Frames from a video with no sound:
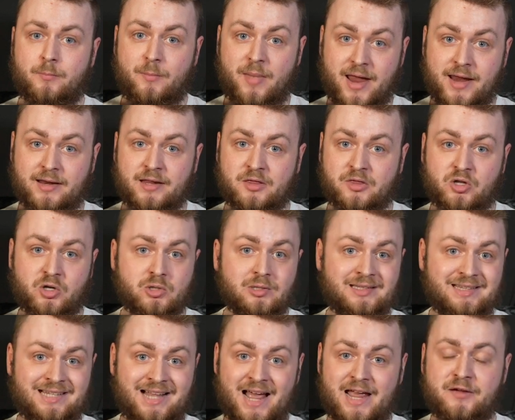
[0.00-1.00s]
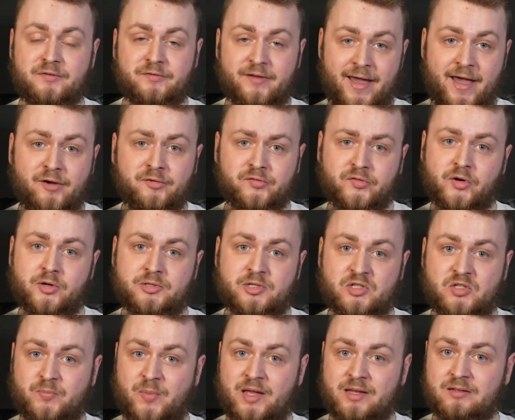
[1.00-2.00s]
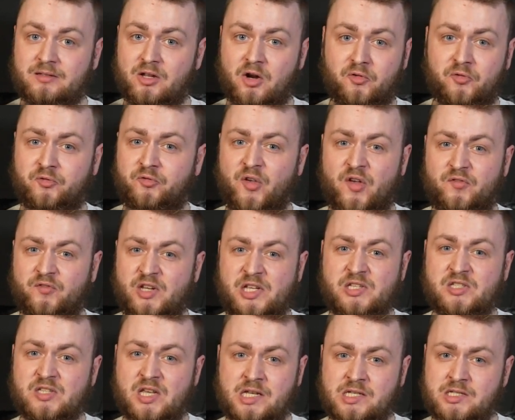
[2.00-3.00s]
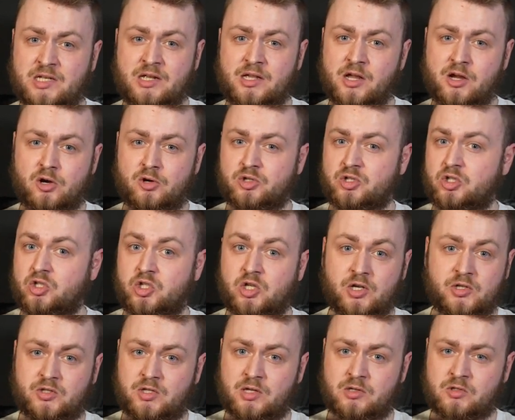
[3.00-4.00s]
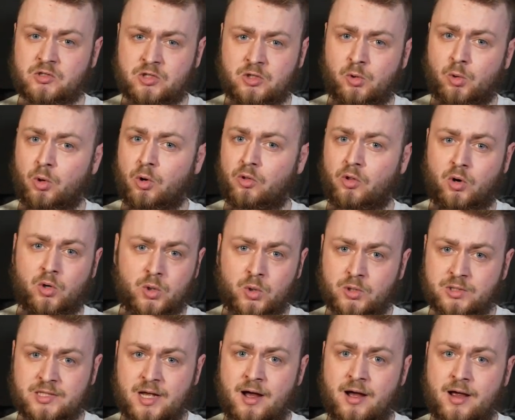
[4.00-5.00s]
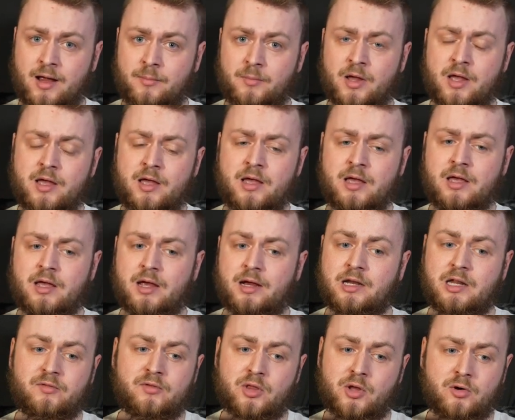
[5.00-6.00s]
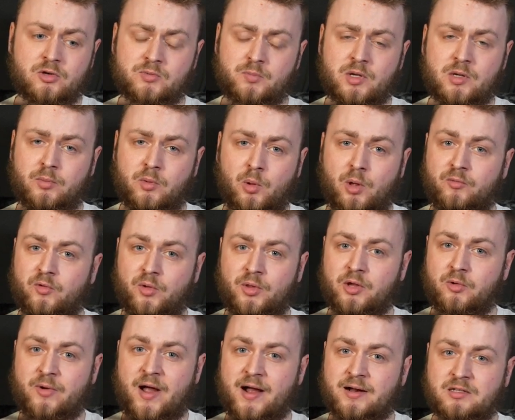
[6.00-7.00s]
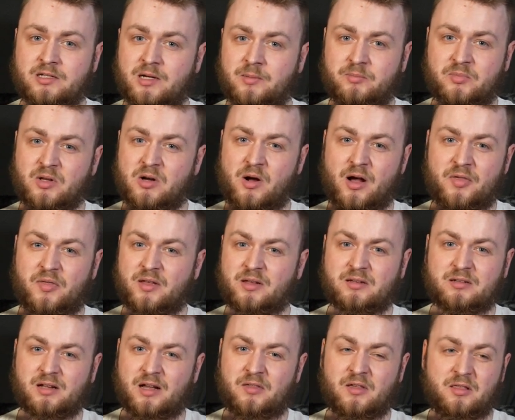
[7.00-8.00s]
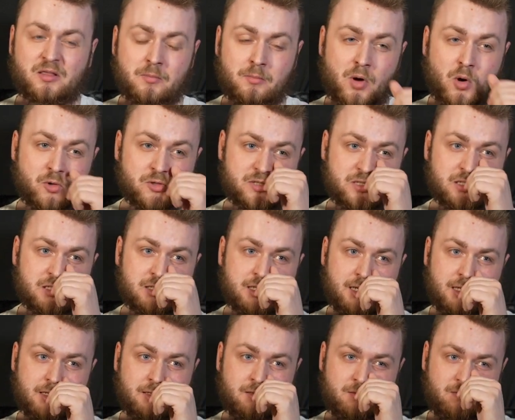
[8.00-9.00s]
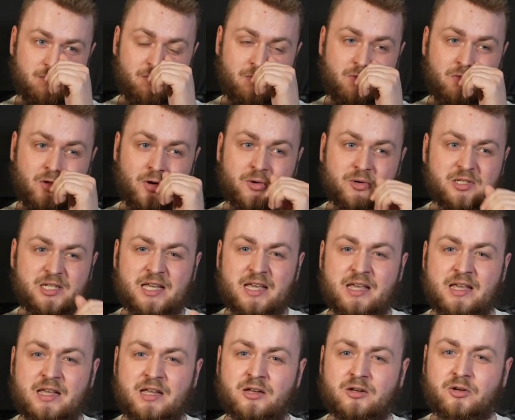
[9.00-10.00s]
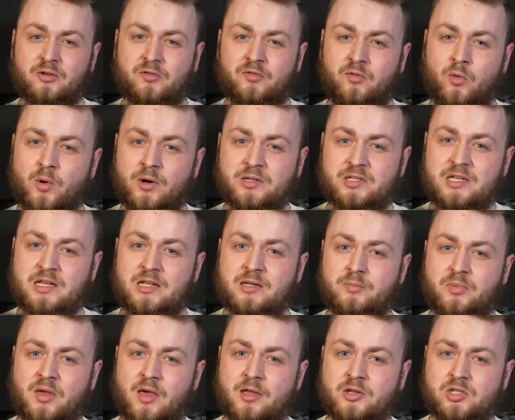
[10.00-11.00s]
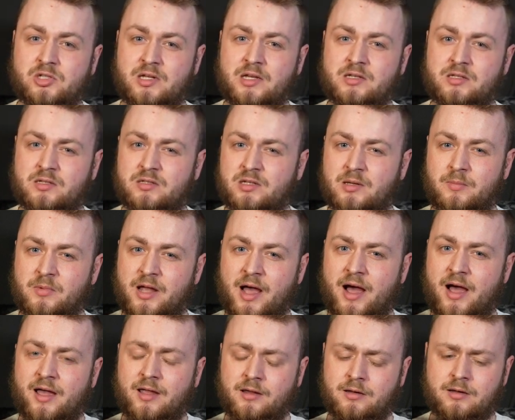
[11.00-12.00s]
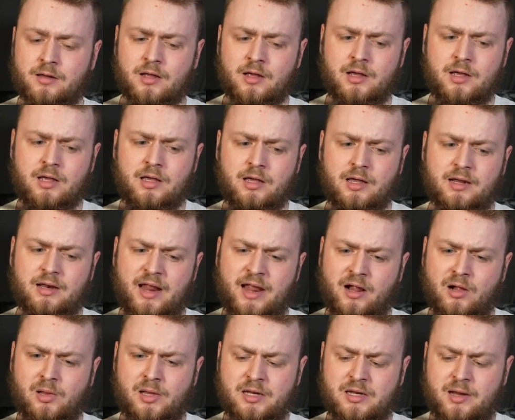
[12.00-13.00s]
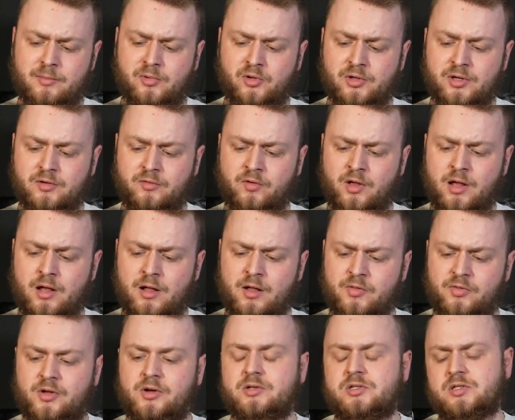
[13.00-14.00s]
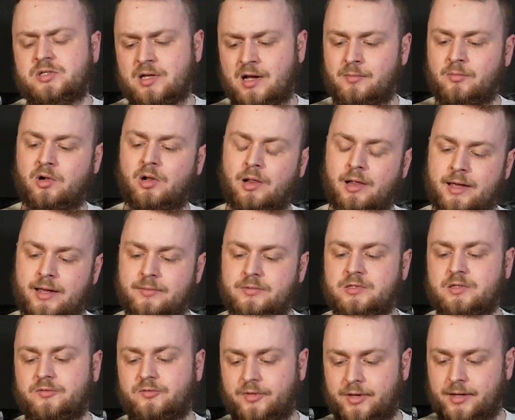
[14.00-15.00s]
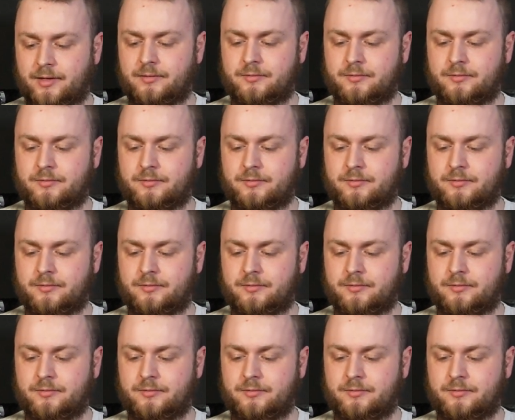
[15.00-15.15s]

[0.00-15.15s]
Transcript: made it their life effort to spend 50, 60 years just in school the whole time, and even those people have only racked up I think the most is like 13 or 14 PhDs. Some guy in England, I believe. There's some claims of